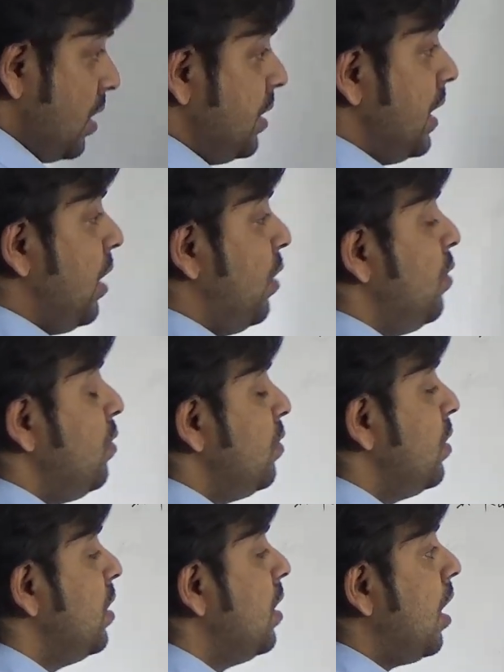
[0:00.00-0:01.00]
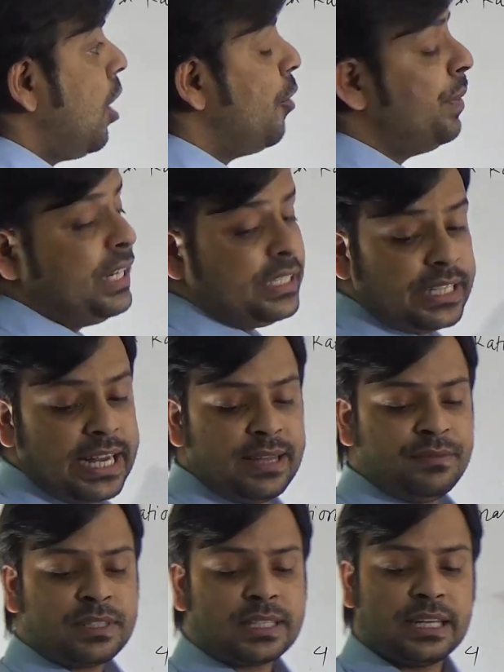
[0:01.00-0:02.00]
Now how many
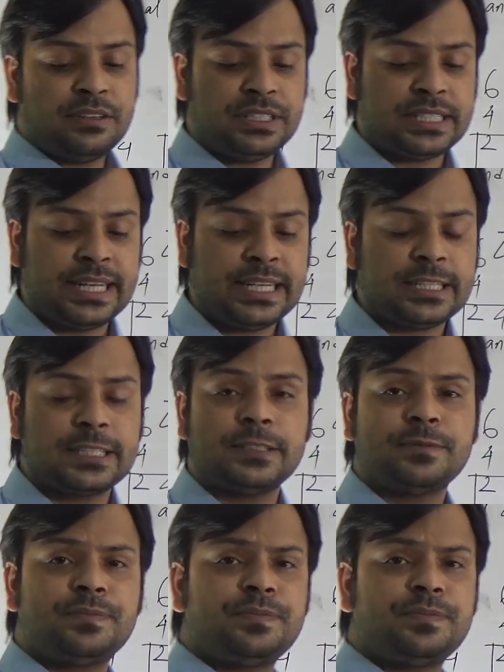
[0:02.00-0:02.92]
times can we take?